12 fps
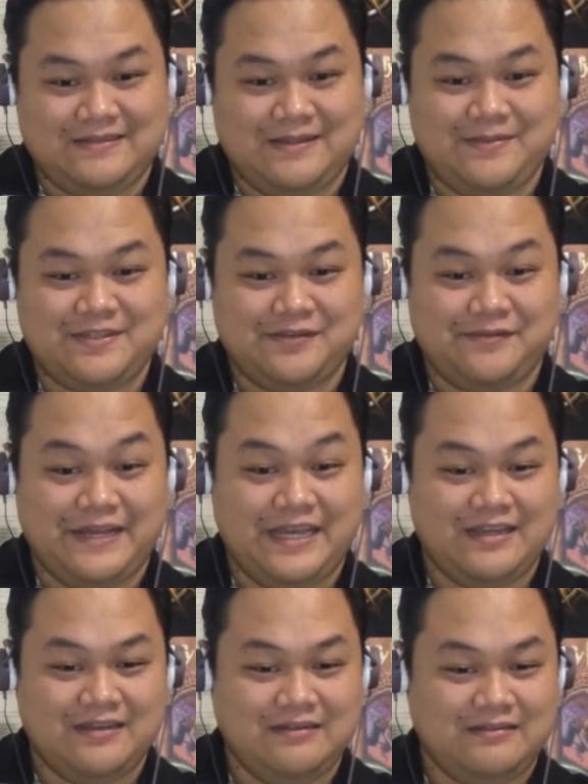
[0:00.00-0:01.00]
Tell me it's a
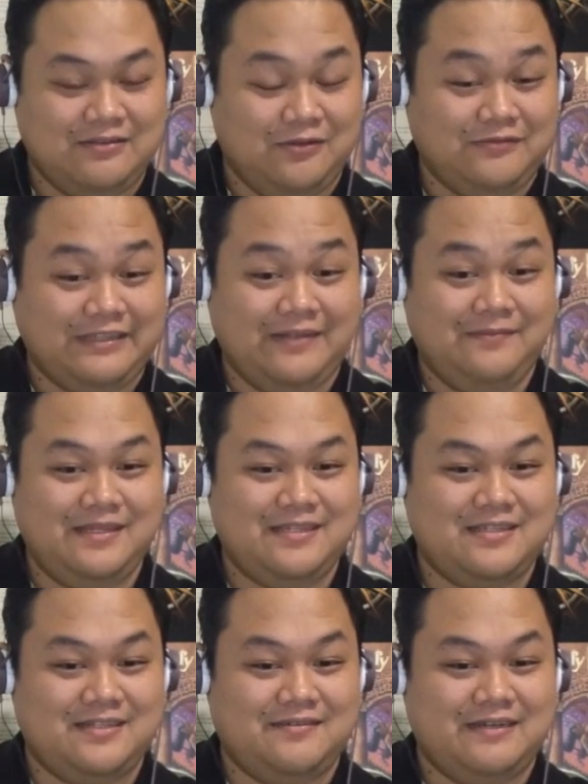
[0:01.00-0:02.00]
ring. Don't tell me
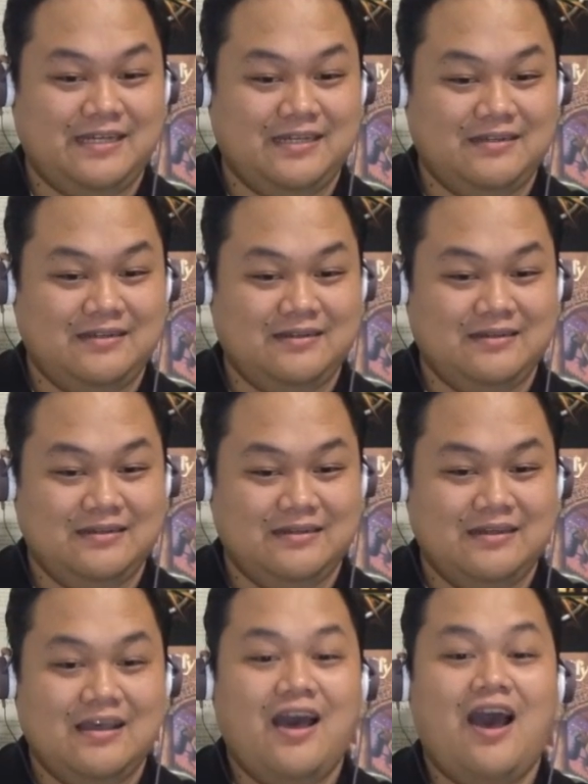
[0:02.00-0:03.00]
it's a ring.
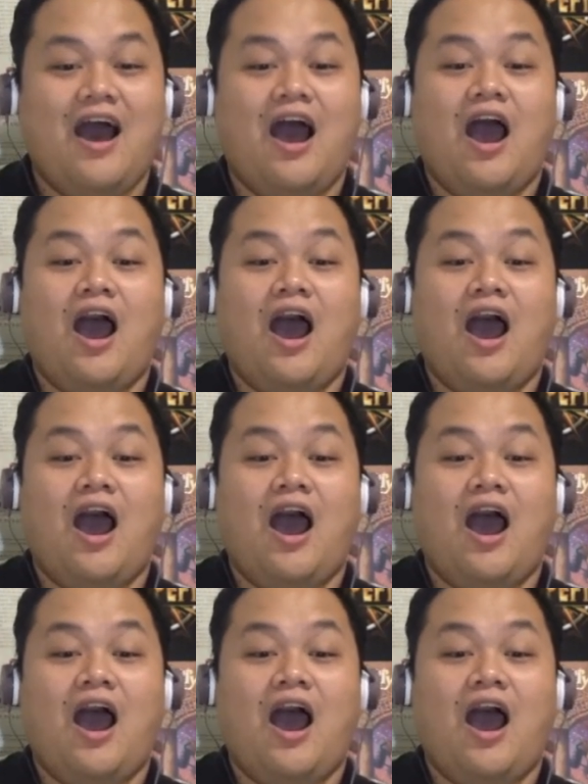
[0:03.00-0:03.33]
You like?